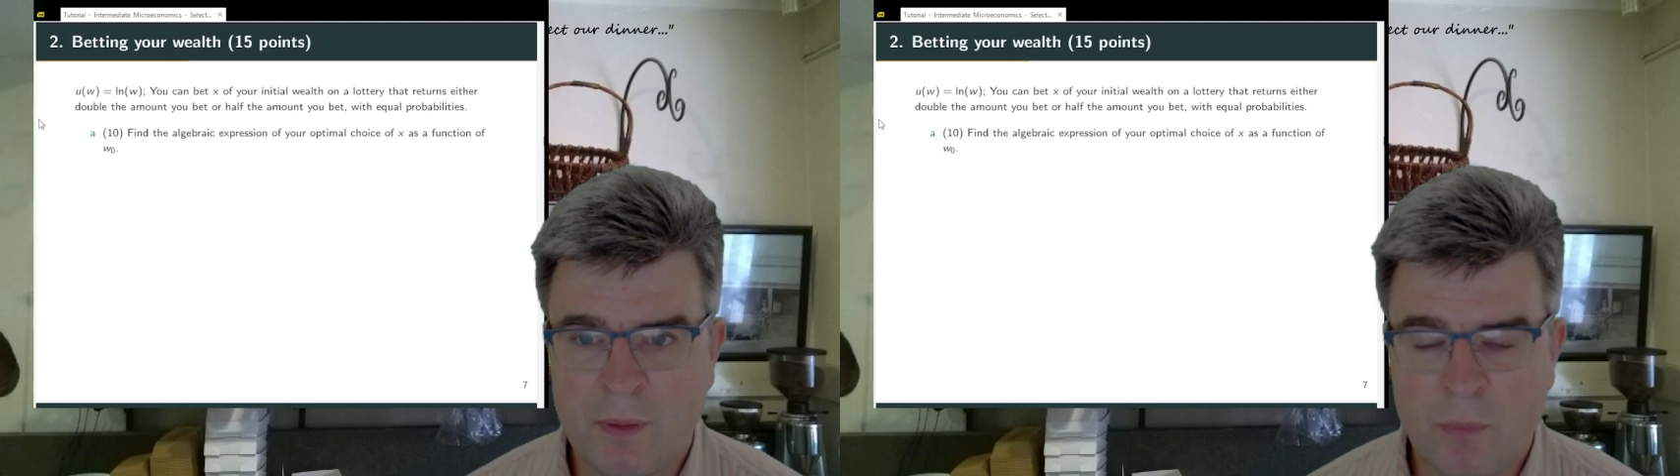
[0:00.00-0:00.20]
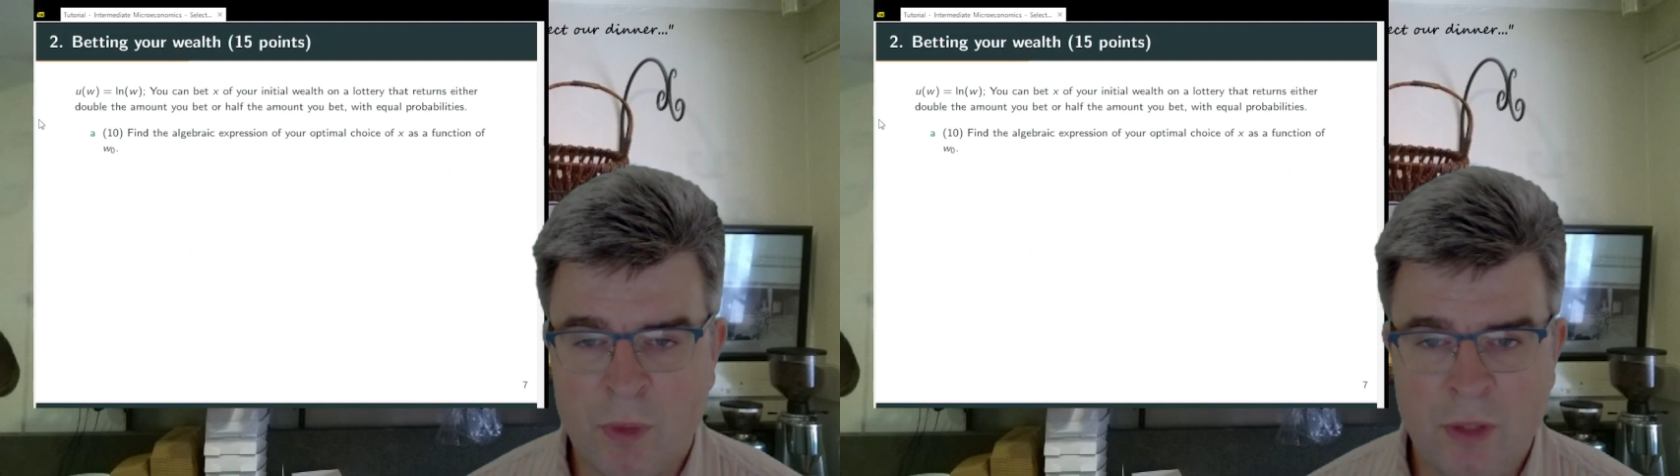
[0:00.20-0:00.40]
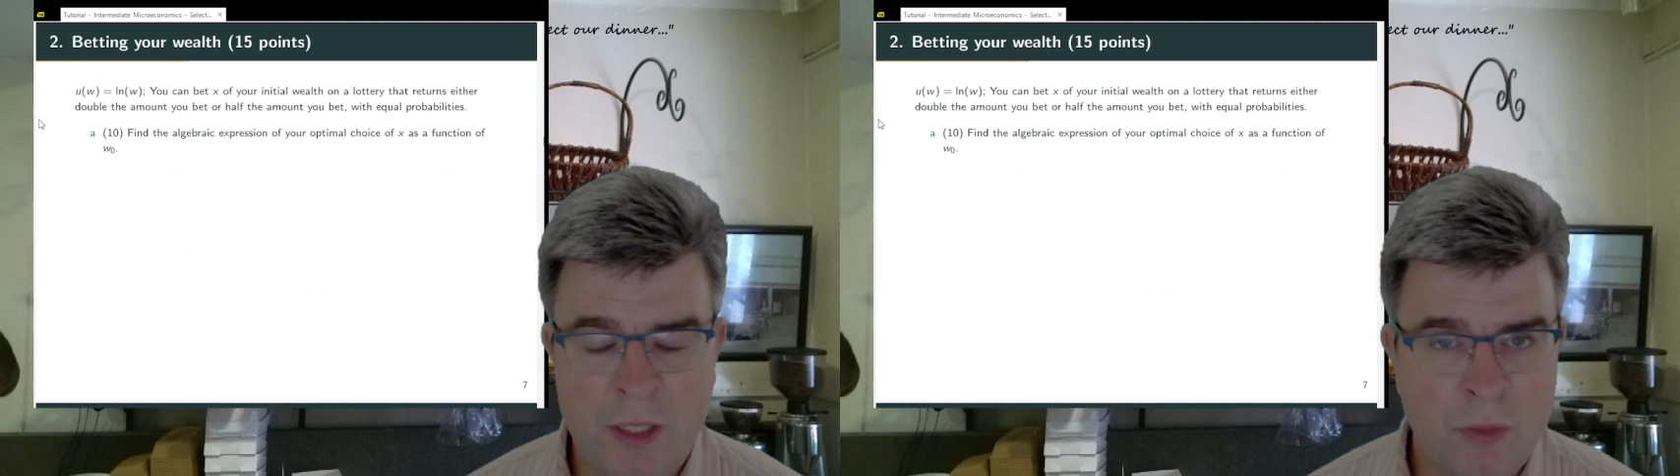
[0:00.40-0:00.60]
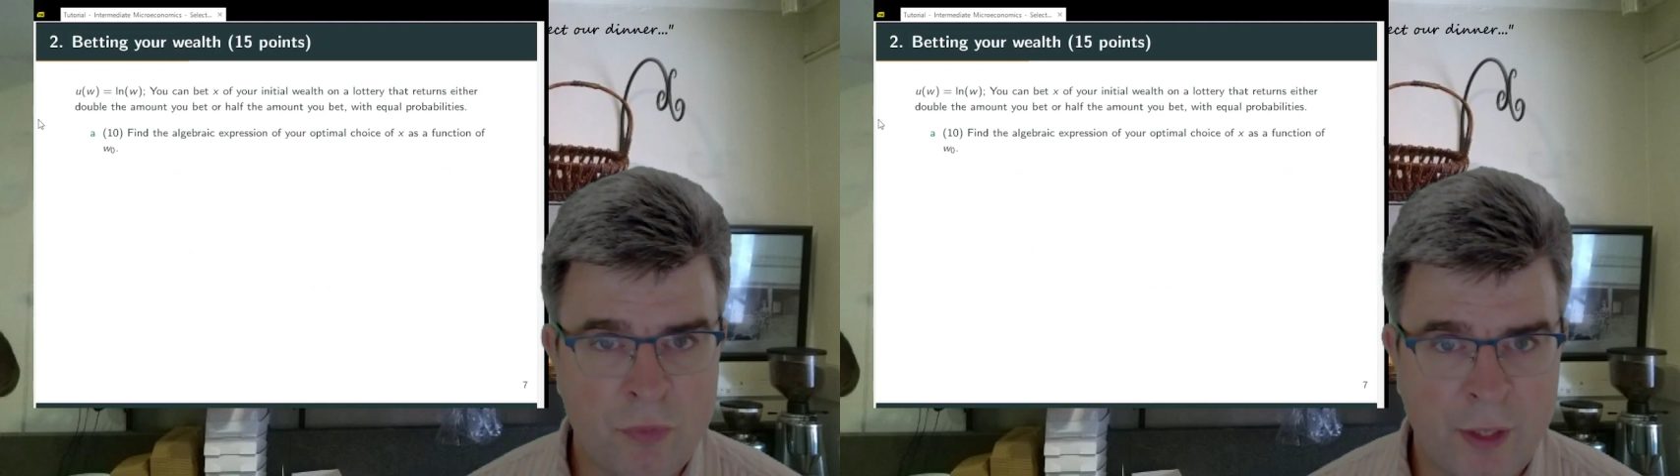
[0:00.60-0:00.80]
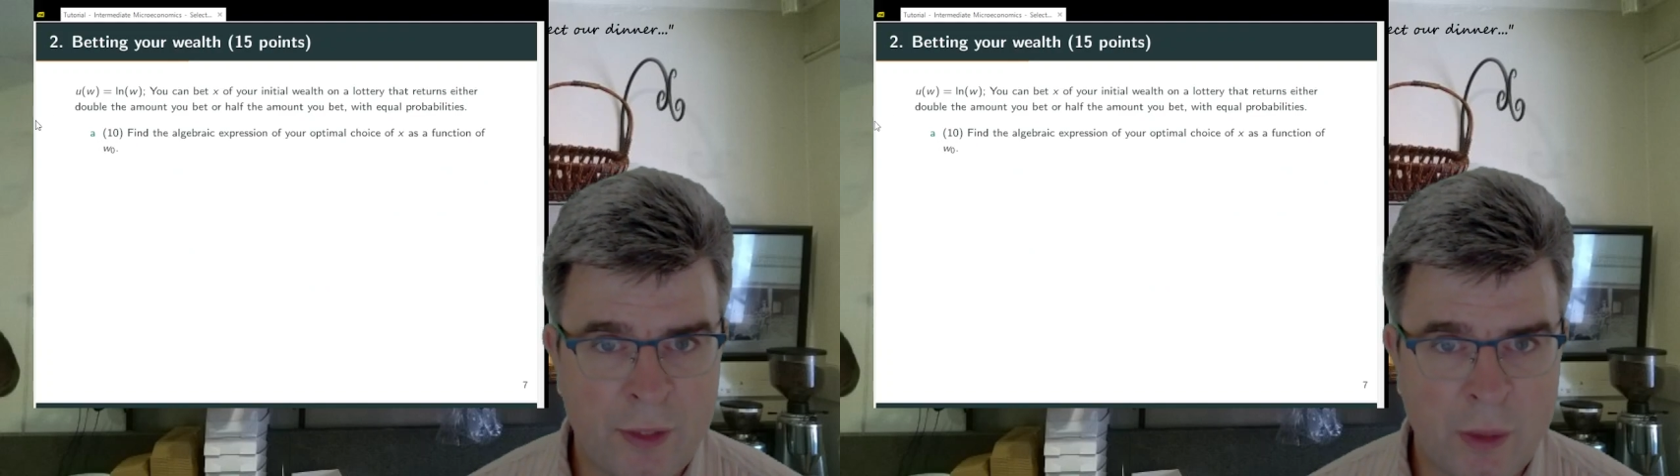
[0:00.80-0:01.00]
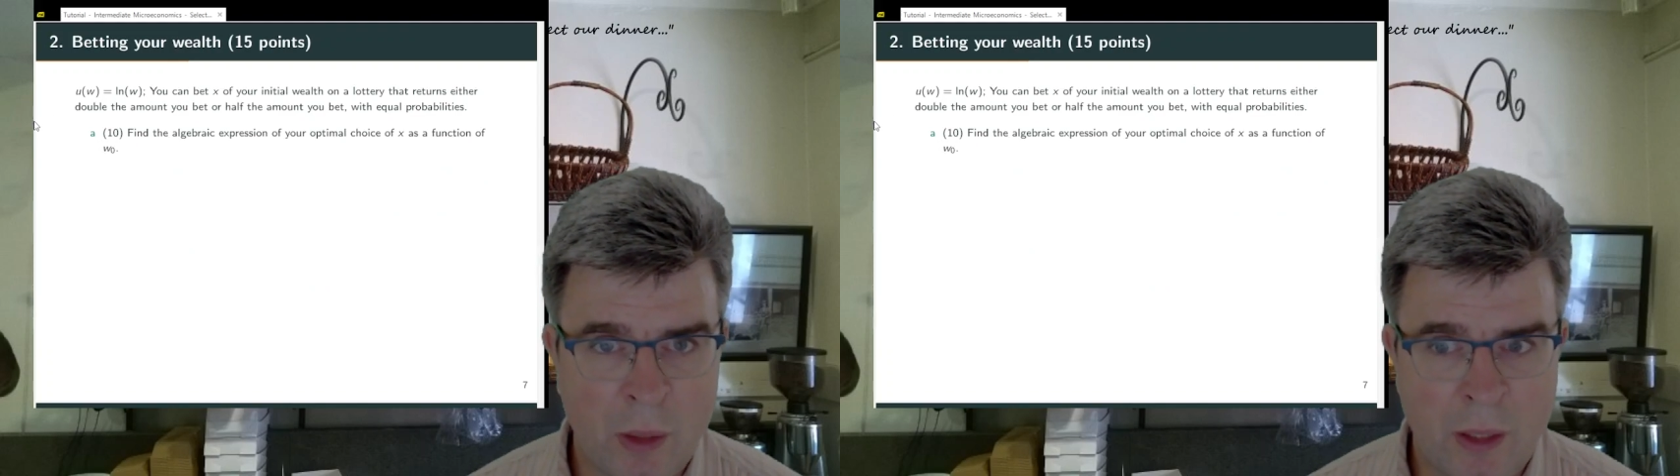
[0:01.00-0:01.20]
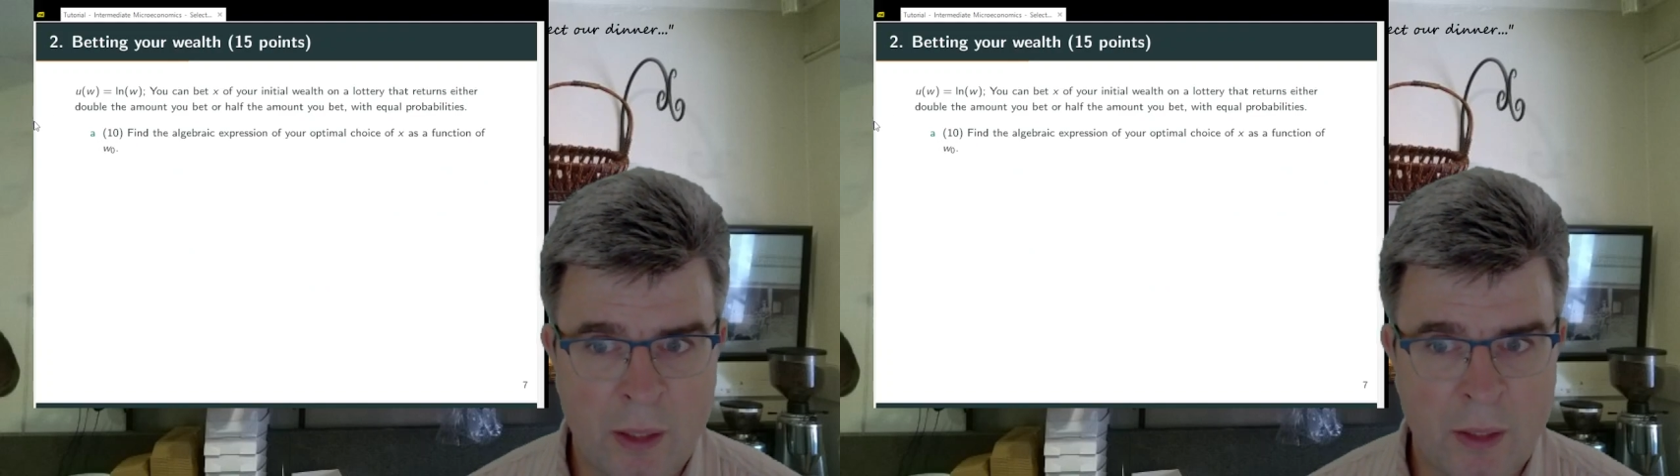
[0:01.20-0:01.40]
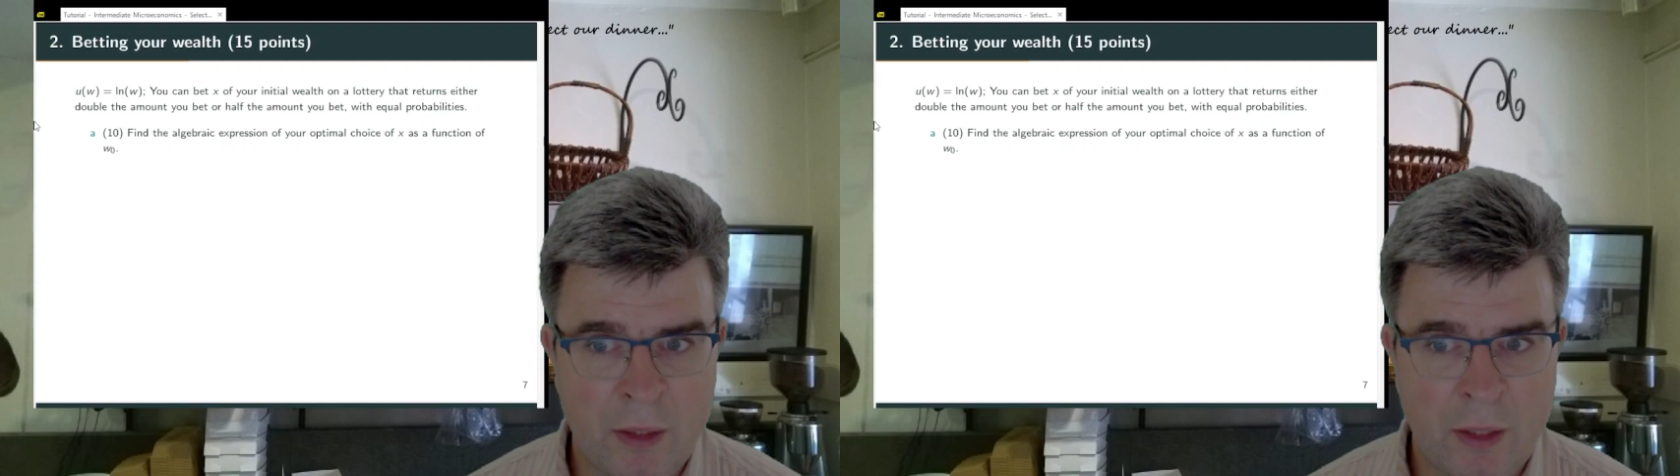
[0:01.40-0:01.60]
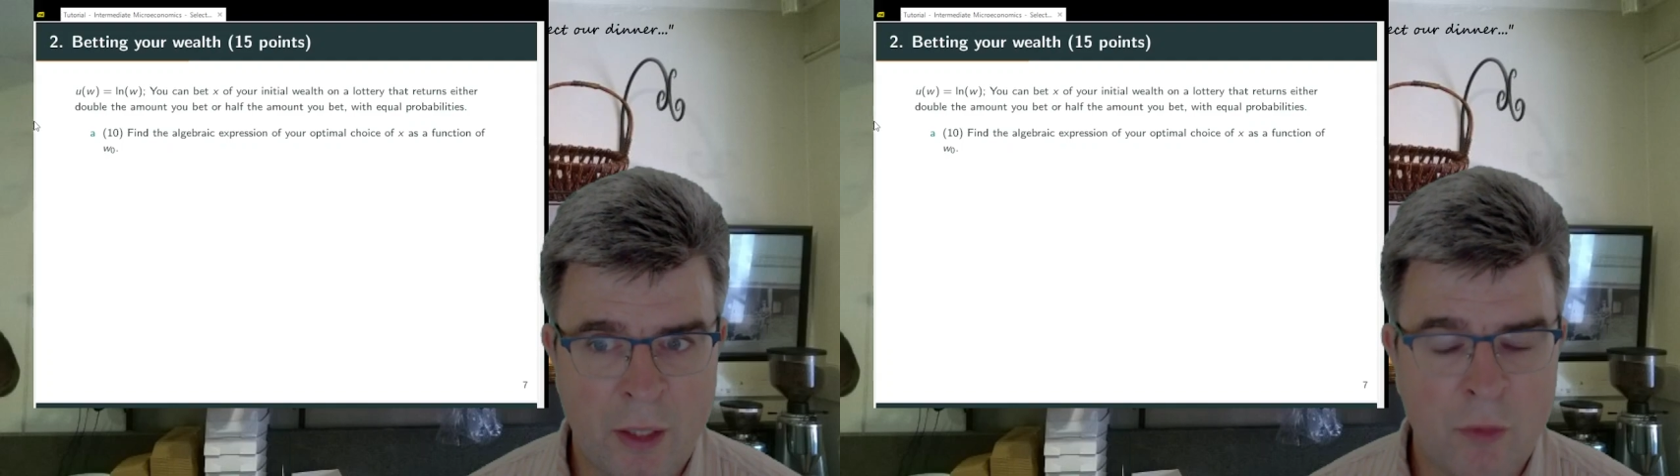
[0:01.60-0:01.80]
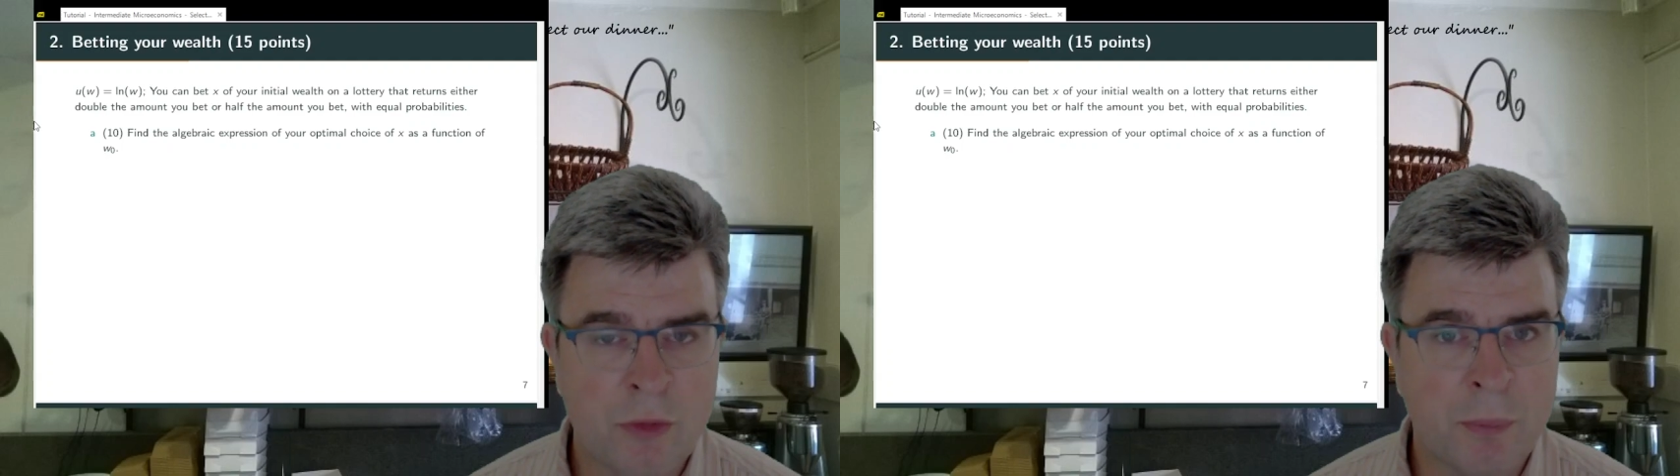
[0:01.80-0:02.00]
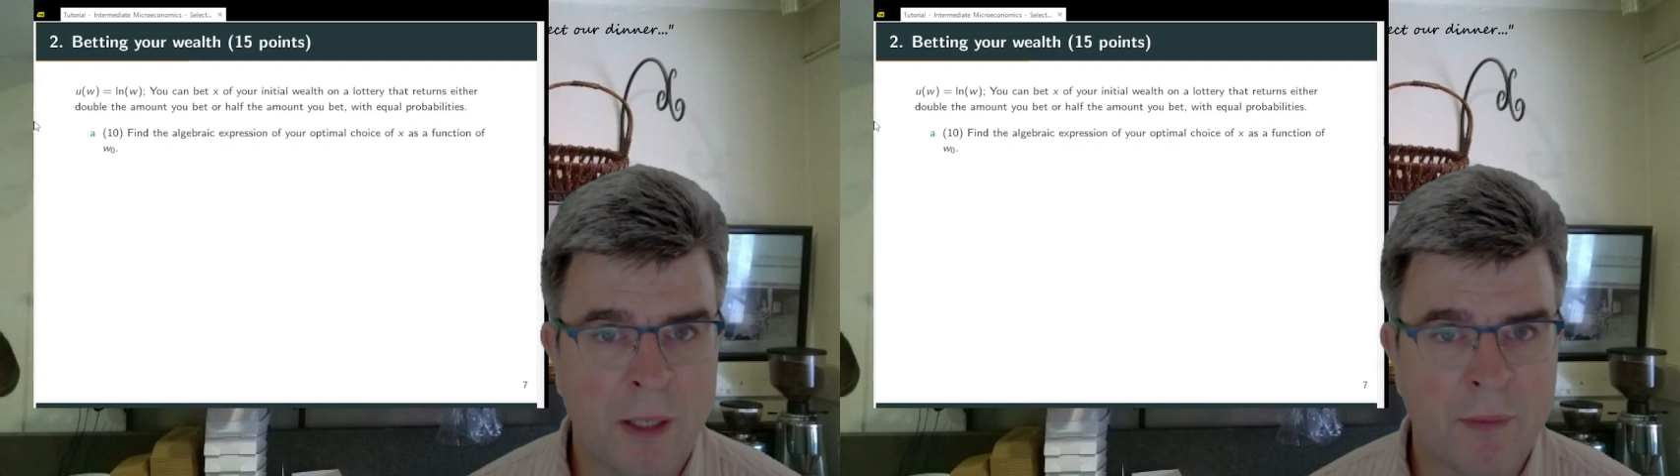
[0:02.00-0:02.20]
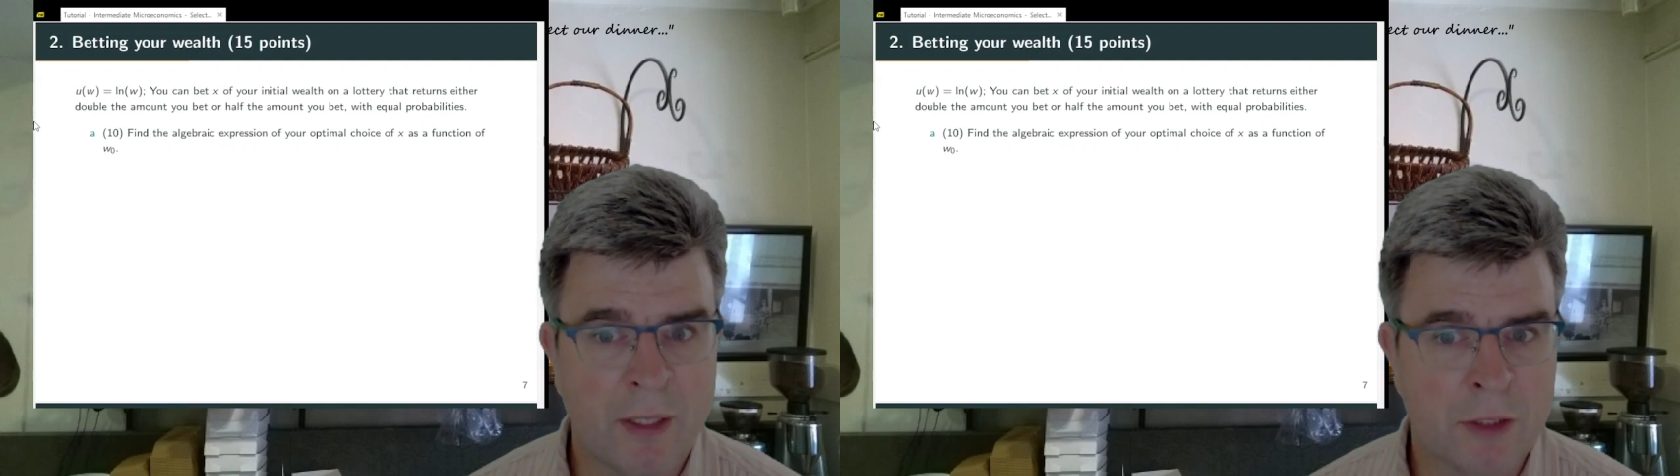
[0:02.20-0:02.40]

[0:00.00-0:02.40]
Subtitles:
We need to find the algebraic